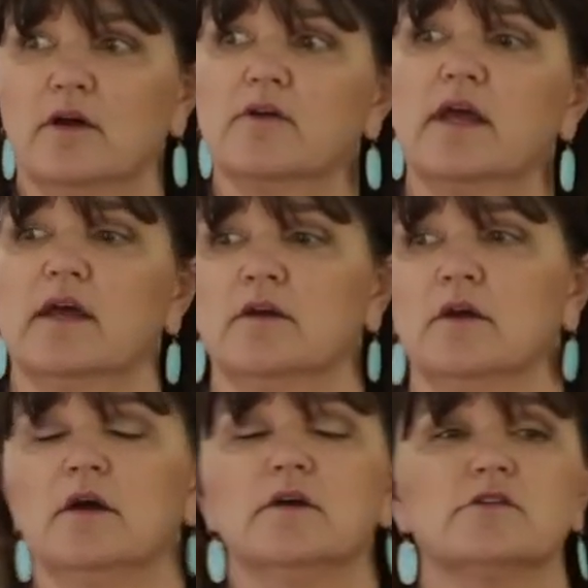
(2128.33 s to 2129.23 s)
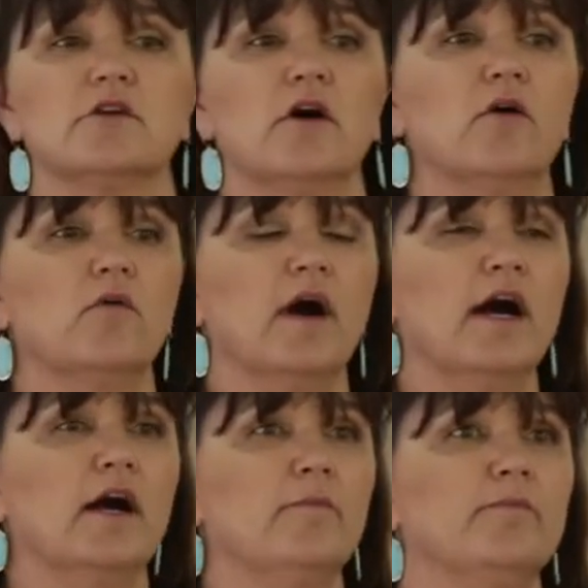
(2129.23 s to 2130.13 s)
Okay. So
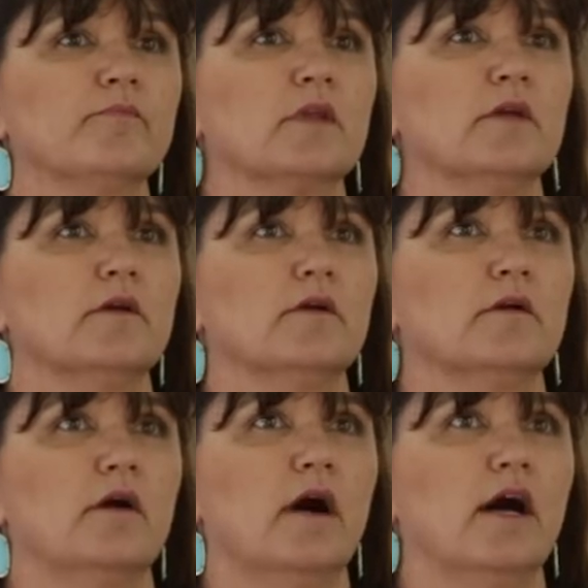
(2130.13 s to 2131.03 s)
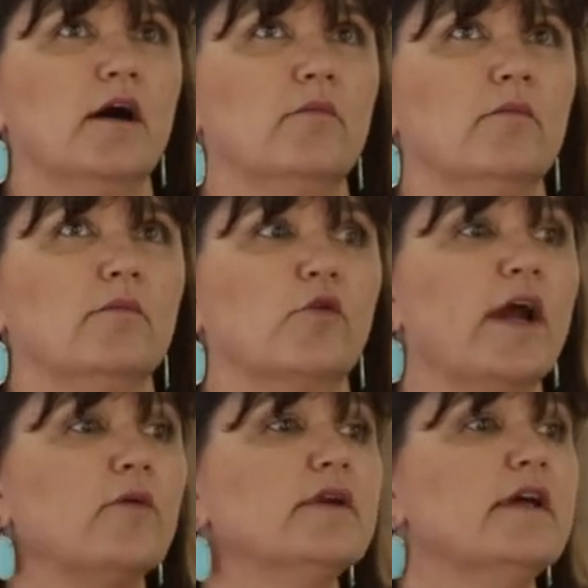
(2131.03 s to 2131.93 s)
um, um,
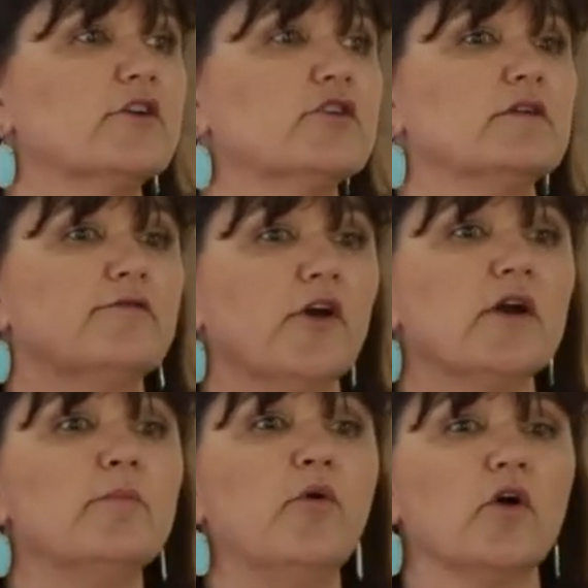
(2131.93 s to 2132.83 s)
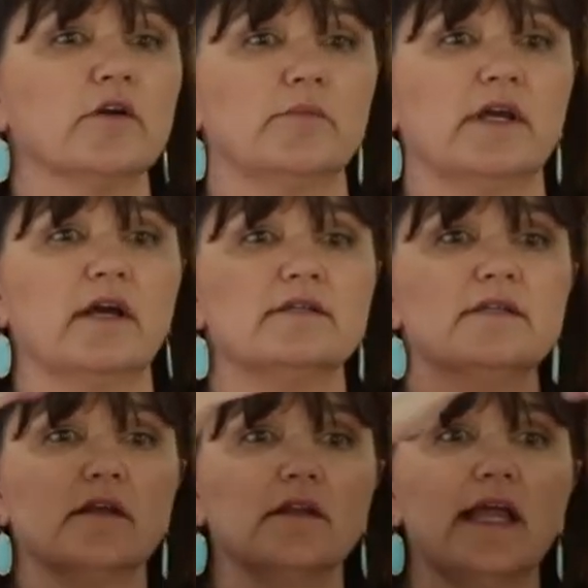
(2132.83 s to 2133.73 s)
crown reduction is very important because
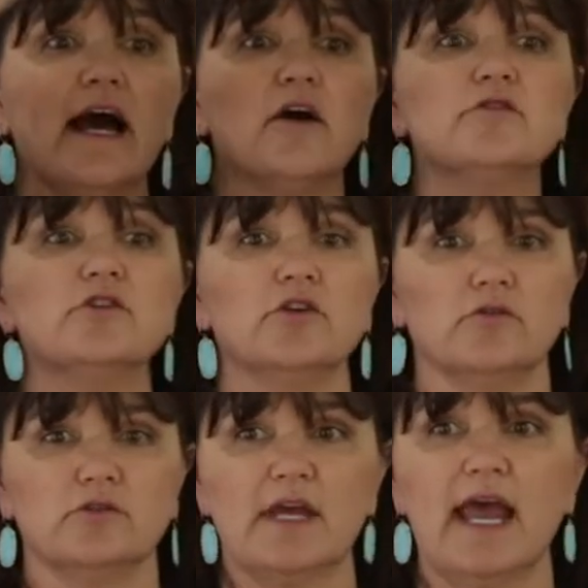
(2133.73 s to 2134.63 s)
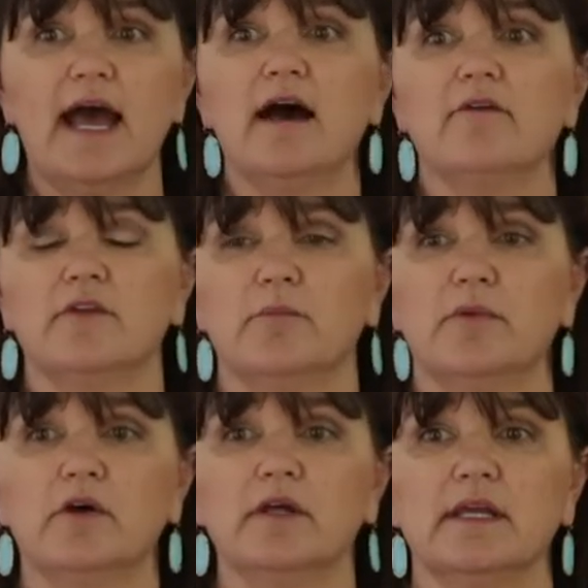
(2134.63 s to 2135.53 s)
this allows you to have the
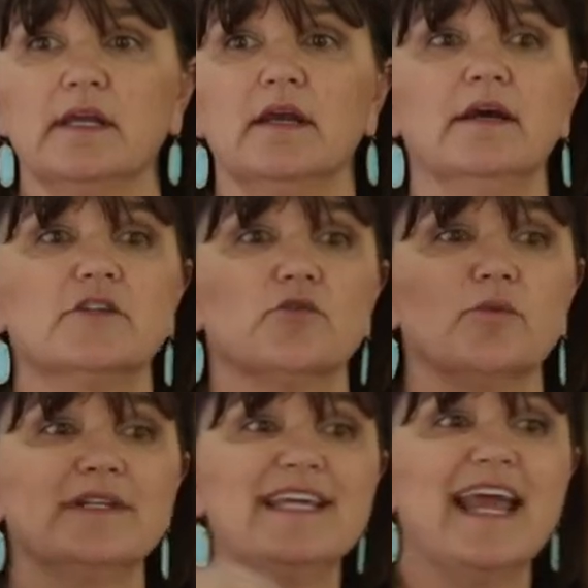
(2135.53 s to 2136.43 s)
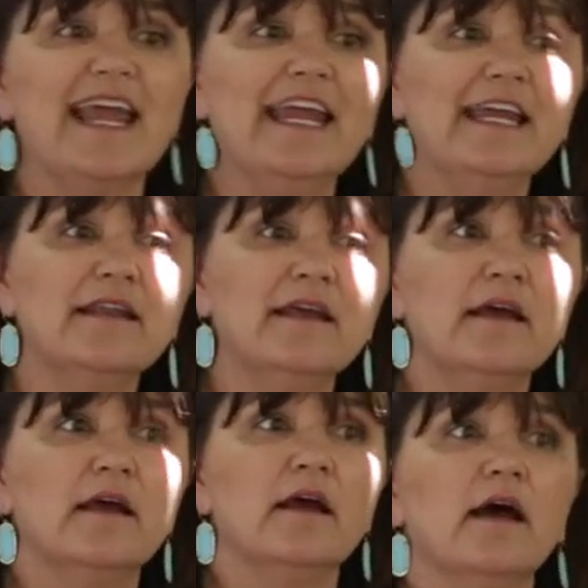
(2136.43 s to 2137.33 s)
ability to retain
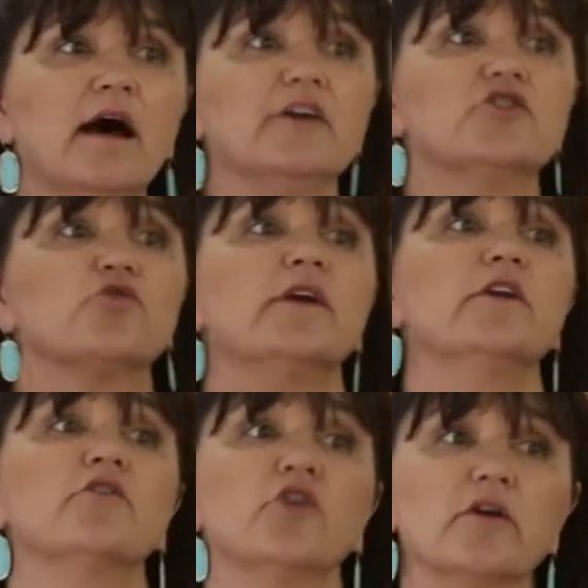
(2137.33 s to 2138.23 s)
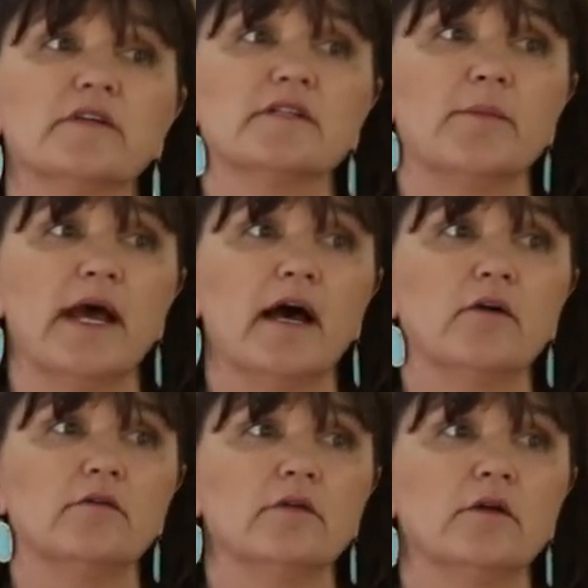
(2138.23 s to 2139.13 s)
a tree you're nervous
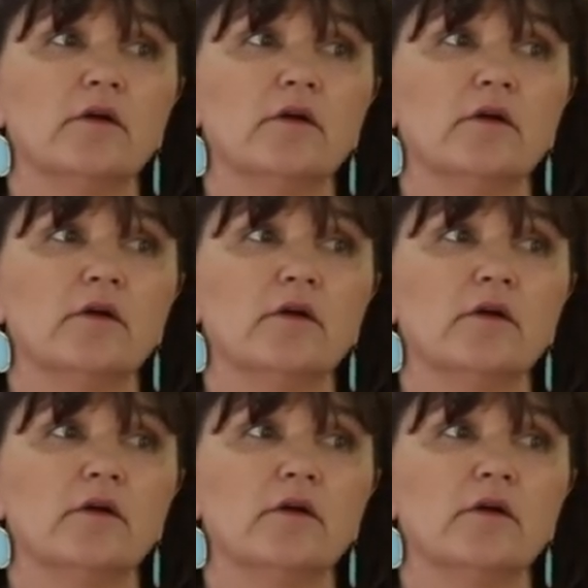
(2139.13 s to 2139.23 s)
about,